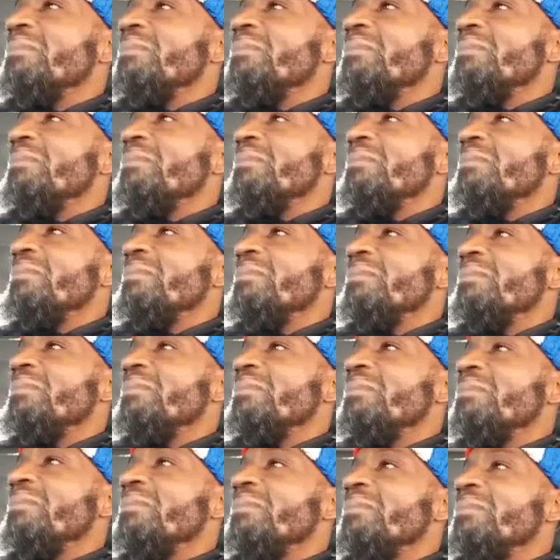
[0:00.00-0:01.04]

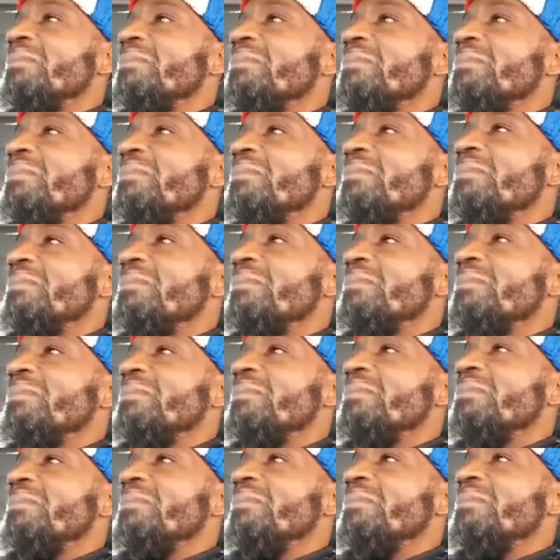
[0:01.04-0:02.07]

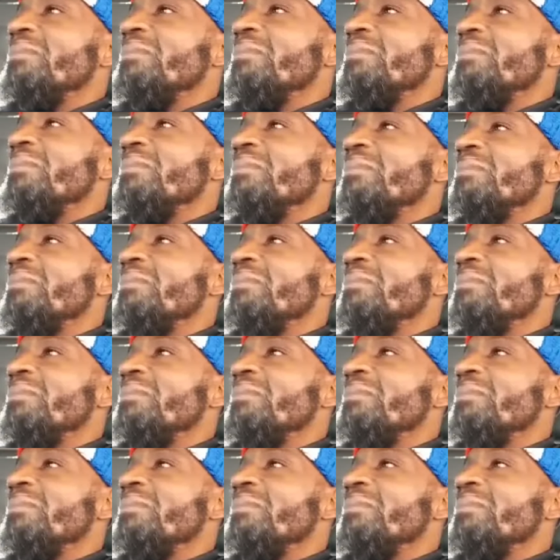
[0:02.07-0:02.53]
[no speech]